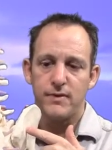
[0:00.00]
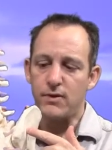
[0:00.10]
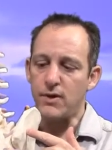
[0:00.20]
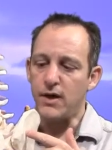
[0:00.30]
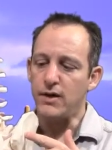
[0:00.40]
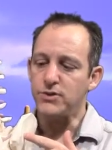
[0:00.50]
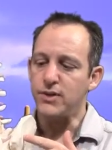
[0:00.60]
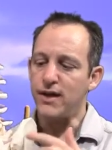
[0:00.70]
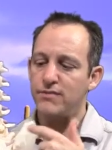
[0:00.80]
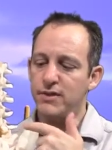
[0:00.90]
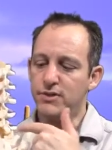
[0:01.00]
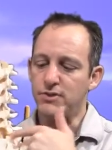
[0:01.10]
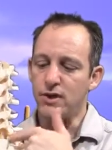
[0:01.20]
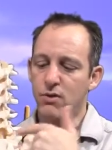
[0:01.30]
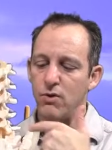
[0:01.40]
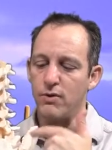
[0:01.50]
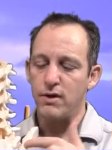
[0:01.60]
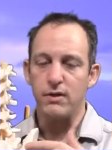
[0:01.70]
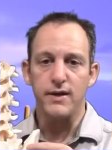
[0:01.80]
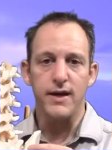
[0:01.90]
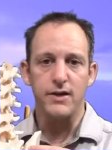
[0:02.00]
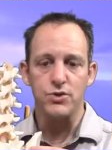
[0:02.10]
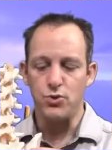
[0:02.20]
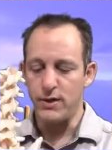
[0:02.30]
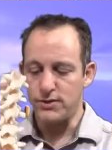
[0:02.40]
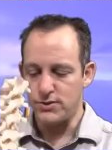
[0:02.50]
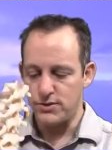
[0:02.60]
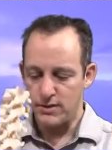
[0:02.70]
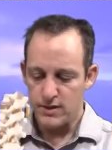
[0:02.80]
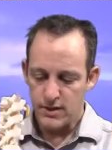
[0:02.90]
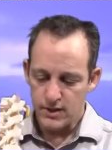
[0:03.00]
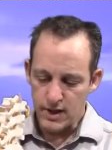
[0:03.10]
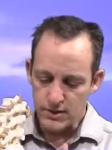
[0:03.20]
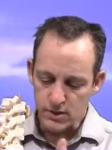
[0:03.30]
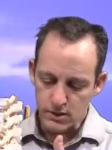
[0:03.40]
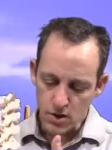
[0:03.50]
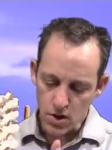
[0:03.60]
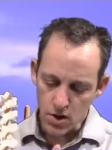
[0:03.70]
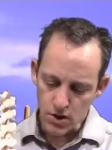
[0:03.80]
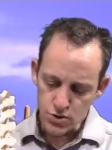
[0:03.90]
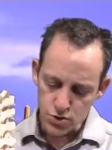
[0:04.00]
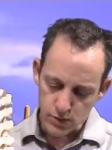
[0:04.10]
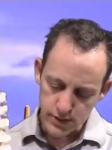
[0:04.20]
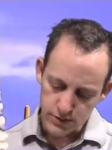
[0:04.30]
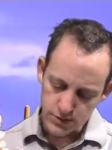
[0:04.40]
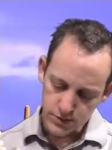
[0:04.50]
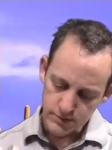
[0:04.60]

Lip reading: Okay, so you have the sacroiliac joints. Now they're long joints,